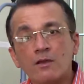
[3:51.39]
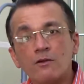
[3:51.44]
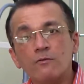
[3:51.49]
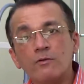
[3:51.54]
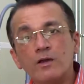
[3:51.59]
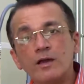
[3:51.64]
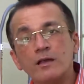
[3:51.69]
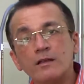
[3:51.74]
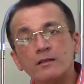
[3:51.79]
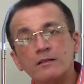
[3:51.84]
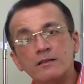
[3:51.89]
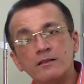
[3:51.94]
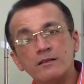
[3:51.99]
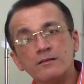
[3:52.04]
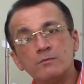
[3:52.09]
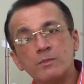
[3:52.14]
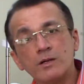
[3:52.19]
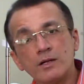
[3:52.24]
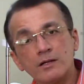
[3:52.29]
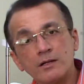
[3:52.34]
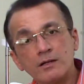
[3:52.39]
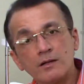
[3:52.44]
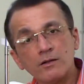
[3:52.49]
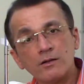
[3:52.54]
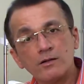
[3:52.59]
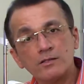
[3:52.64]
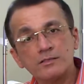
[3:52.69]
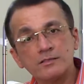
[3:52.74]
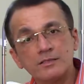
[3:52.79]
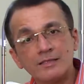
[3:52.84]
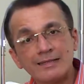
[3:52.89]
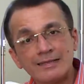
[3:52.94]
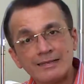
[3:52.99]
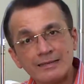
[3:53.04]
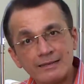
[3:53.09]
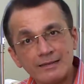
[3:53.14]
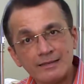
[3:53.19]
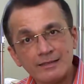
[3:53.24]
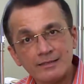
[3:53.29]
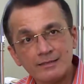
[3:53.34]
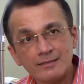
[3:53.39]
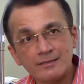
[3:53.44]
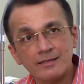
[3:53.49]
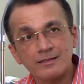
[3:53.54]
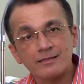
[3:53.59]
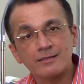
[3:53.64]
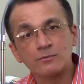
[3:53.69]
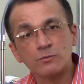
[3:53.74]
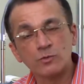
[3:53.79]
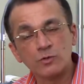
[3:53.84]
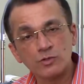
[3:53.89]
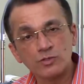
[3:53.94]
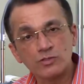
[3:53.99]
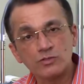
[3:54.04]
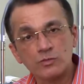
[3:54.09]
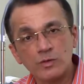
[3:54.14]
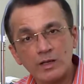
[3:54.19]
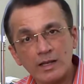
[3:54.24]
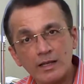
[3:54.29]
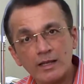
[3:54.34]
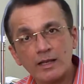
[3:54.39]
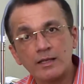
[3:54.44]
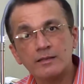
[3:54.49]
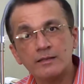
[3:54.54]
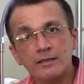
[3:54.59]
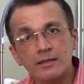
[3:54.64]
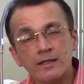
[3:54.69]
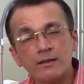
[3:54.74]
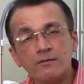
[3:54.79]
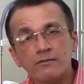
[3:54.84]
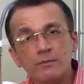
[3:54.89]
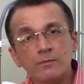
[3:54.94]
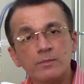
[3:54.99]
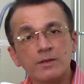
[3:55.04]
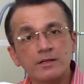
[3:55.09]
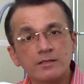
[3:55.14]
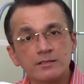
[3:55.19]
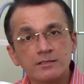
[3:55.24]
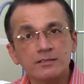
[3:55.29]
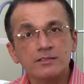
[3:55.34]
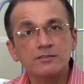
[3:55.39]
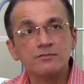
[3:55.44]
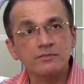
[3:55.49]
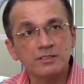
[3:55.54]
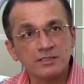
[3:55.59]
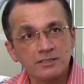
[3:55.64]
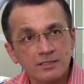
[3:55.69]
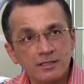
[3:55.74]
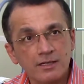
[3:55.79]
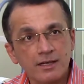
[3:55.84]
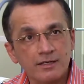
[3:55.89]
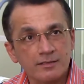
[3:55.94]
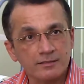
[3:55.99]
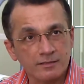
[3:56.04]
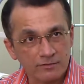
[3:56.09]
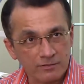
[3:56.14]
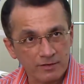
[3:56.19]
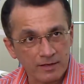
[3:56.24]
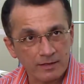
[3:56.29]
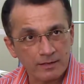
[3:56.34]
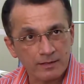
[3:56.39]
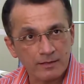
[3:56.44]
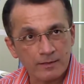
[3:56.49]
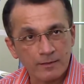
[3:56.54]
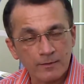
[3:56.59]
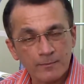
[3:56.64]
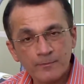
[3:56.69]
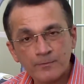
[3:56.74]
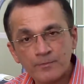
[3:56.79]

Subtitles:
where these blood clots increase, there is more swelling, and then the patient's vision gets affected.